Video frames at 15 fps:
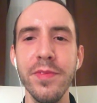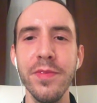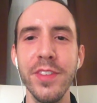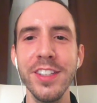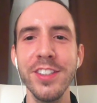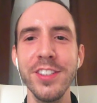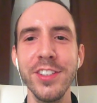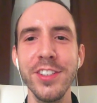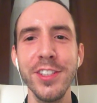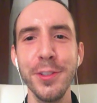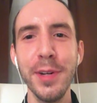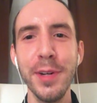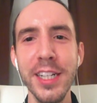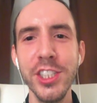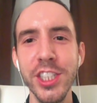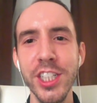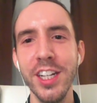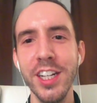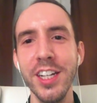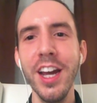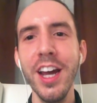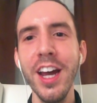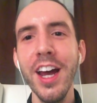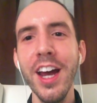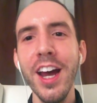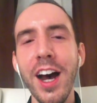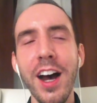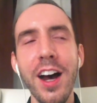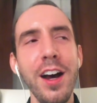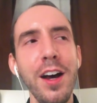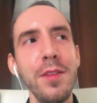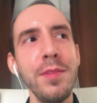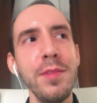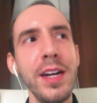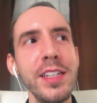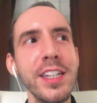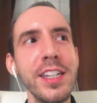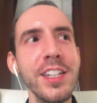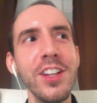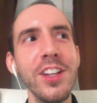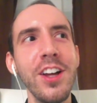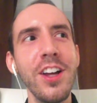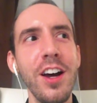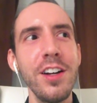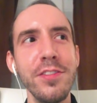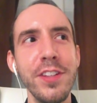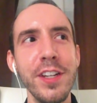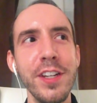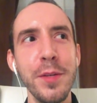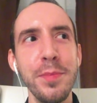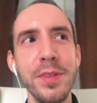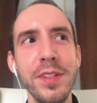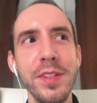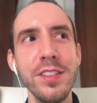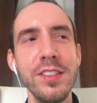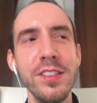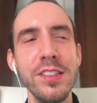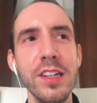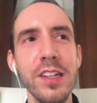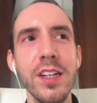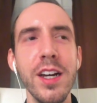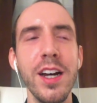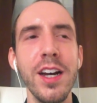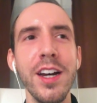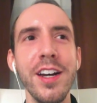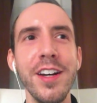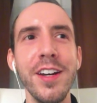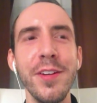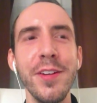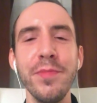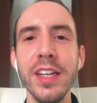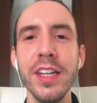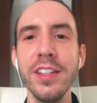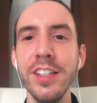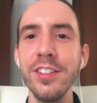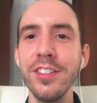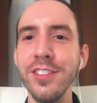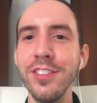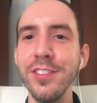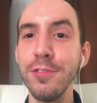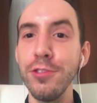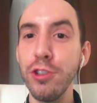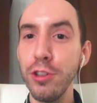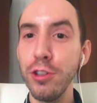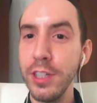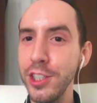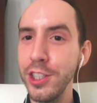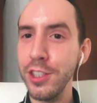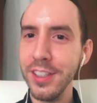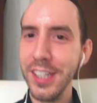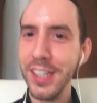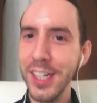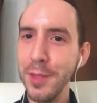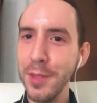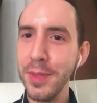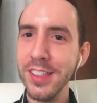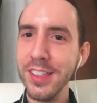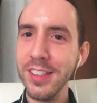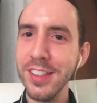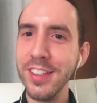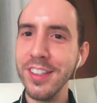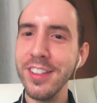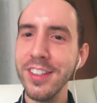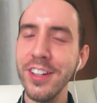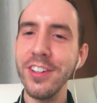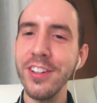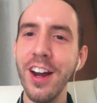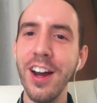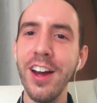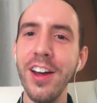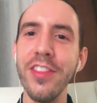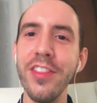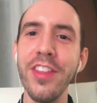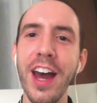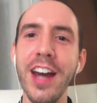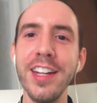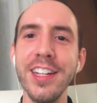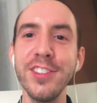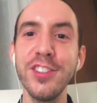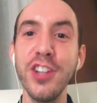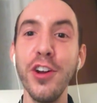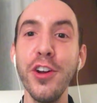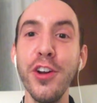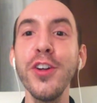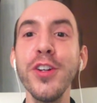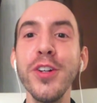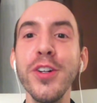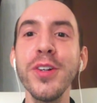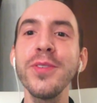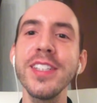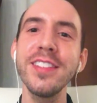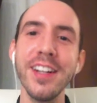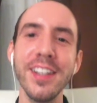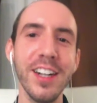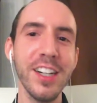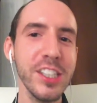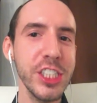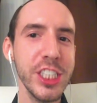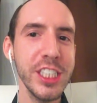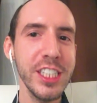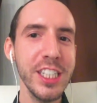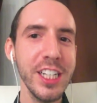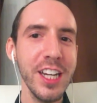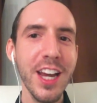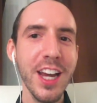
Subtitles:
That's a good question. I think a lot of therapists, at least traditional therapists, they're not that in tune with technology.